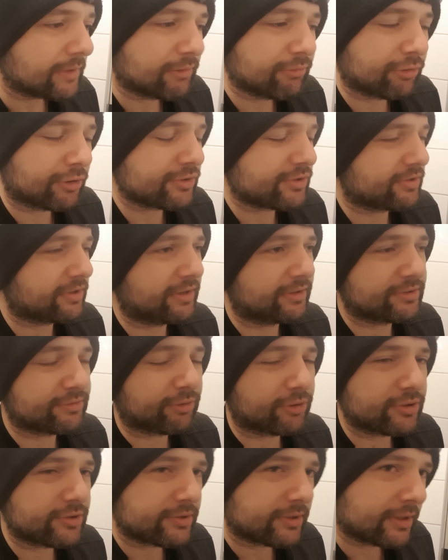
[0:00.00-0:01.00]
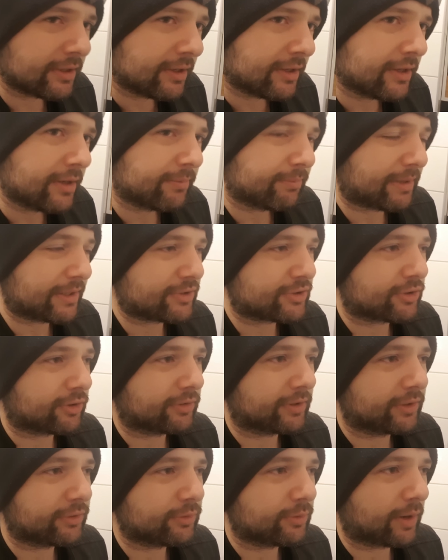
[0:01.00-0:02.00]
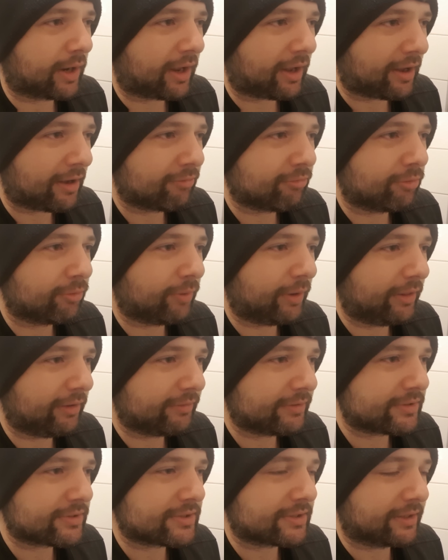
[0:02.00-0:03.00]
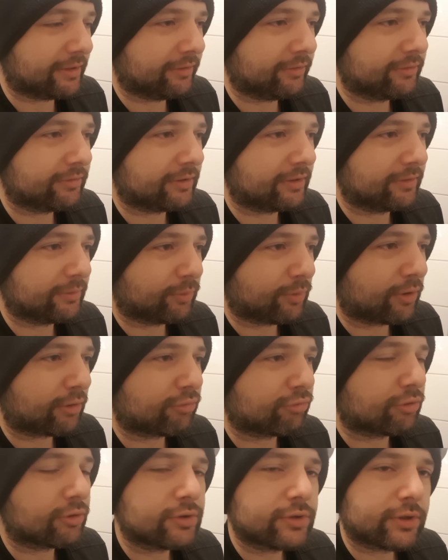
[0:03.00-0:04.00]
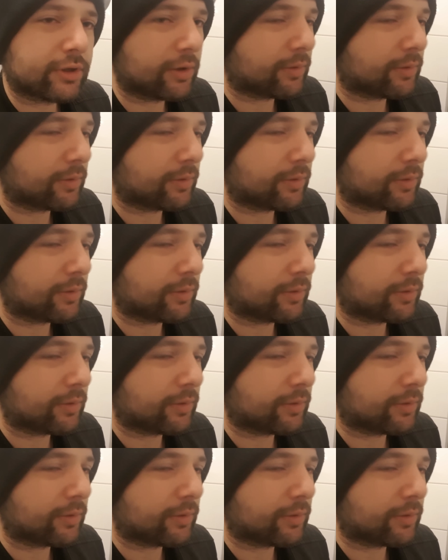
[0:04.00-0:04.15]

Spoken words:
first things first, make sure that you have relevant skills in the workforce.